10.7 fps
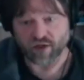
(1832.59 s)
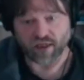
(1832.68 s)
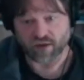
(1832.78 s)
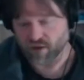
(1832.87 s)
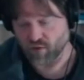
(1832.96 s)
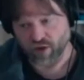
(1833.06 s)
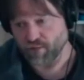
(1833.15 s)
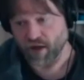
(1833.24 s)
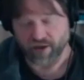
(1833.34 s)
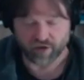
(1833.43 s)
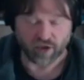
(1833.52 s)
thing to
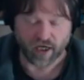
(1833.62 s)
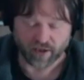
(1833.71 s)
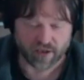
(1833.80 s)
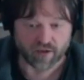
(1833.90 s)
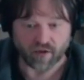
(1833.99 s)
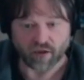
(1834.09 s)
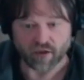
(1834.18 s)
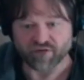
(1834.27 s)
recompile your Linux kernel.